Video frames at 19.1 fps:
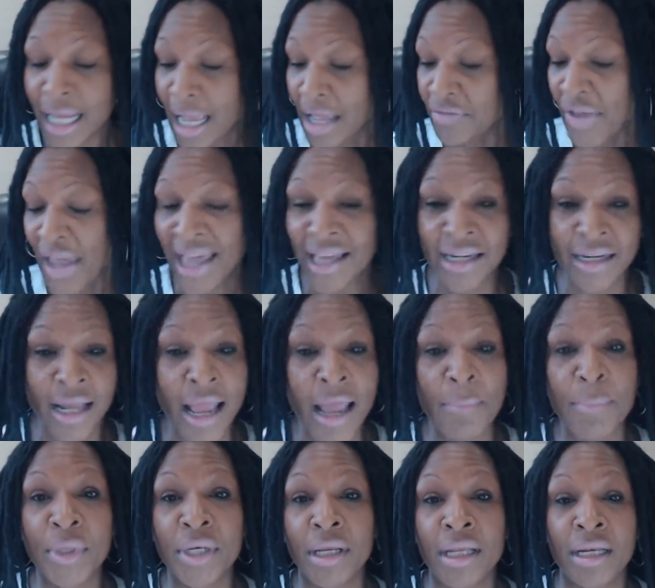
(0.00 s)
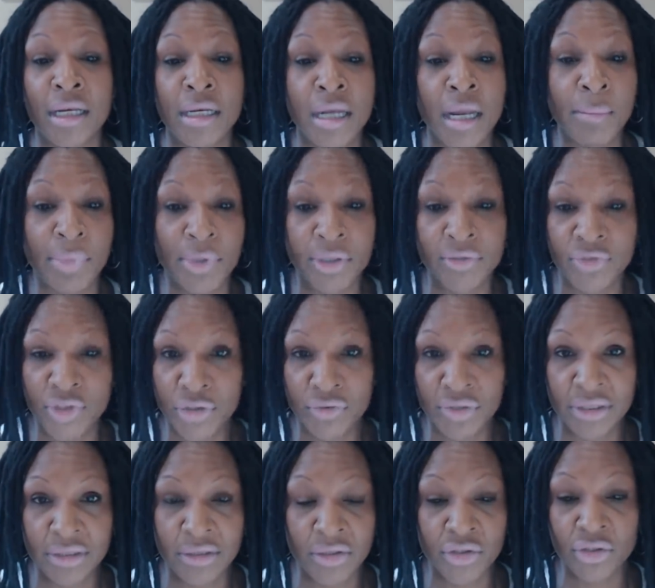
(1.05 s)
I've had it happen in a number of
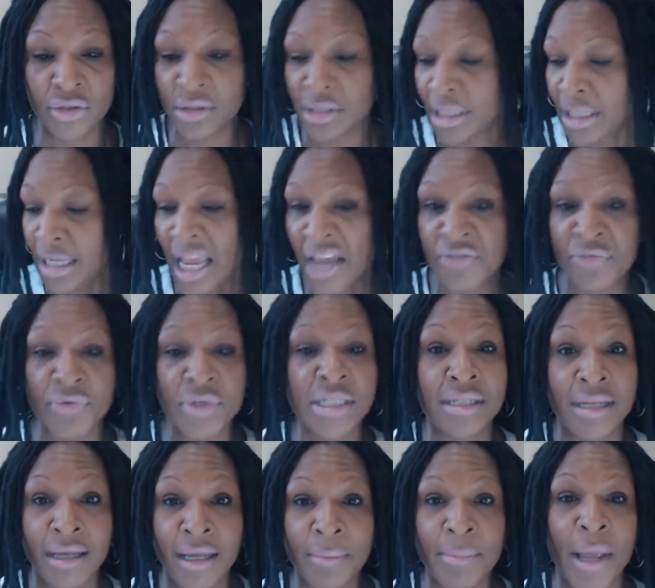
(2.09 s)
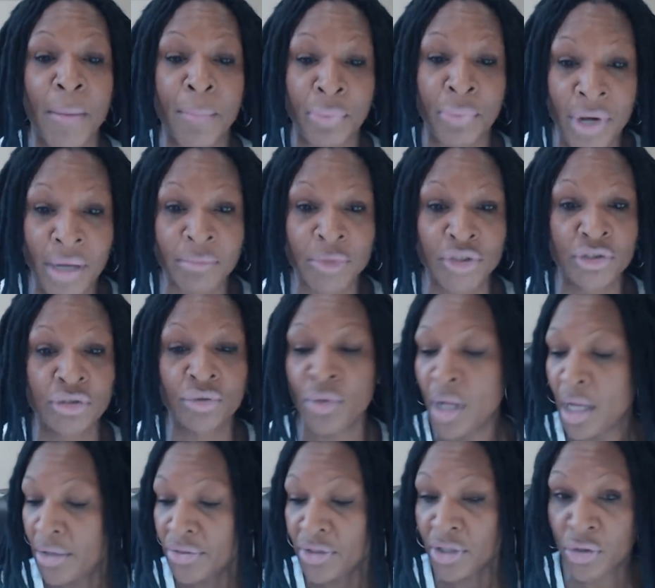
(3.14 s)
jurisdictions, and every time, I promise you,
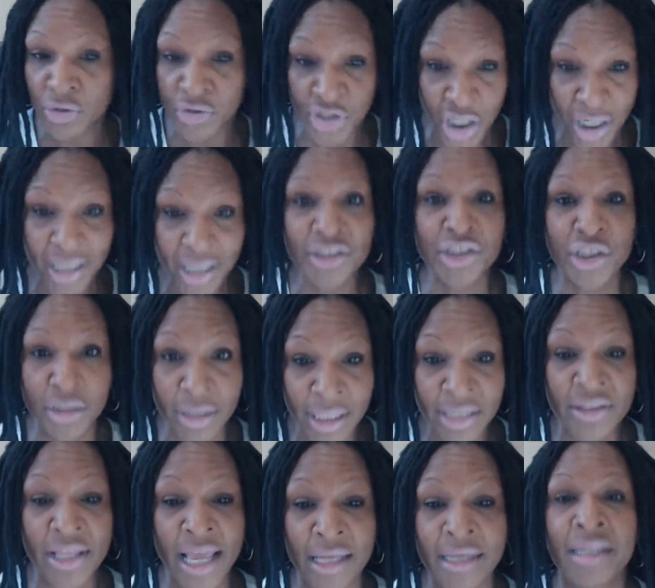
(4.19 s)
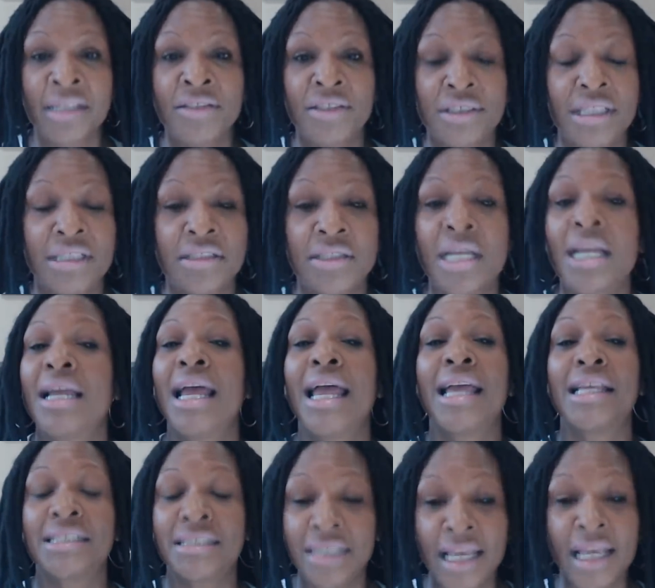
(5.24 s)
the judge in that instance
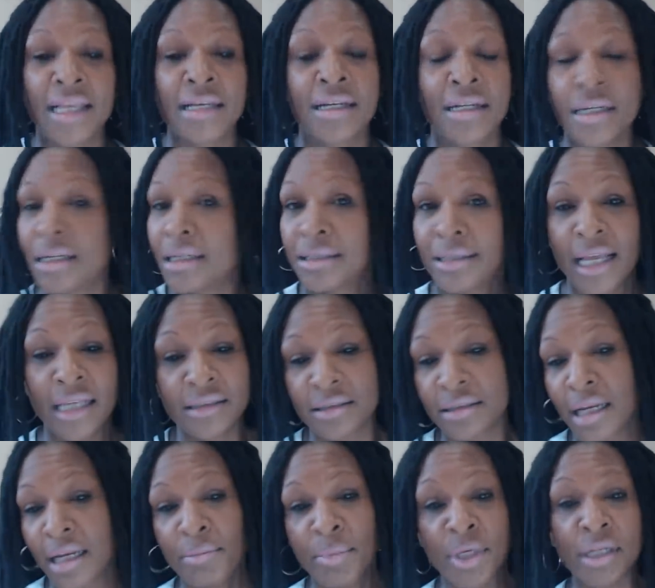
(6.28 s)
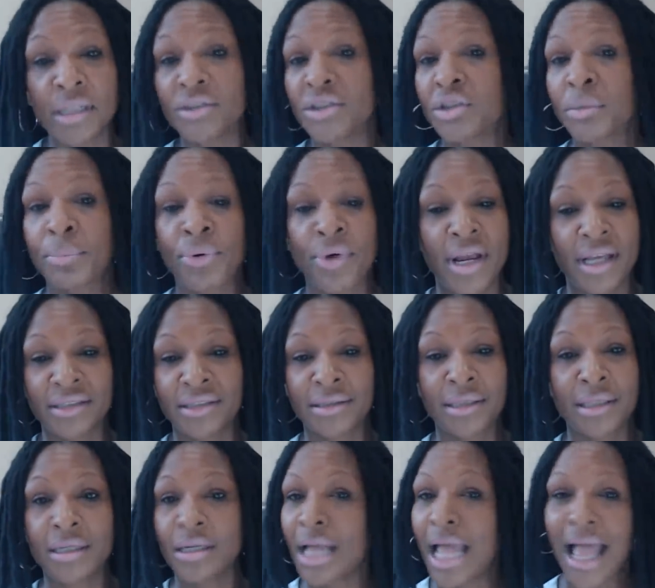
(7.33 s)
has said that statement is
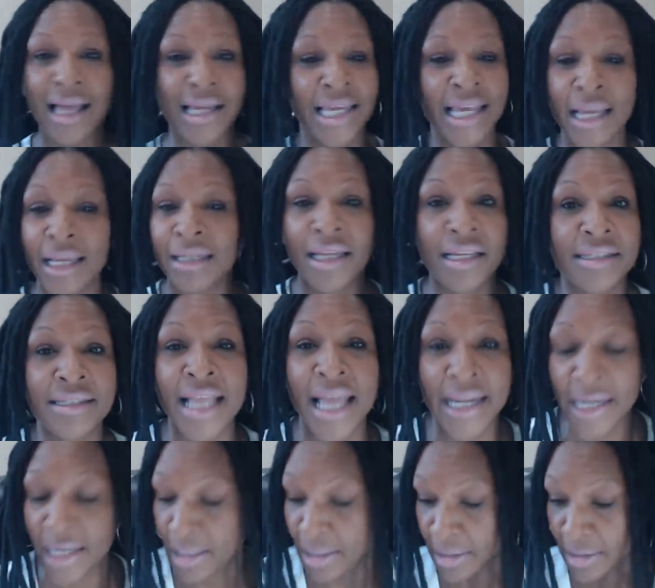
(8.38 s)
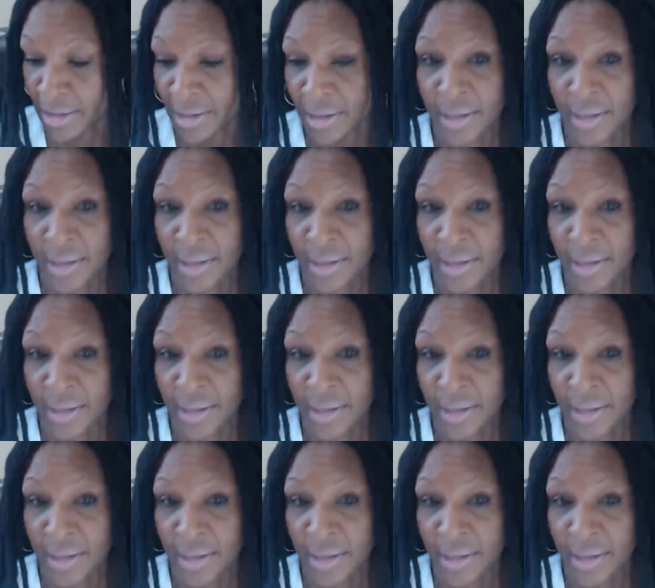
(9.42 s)
suppressed. I can't let that in.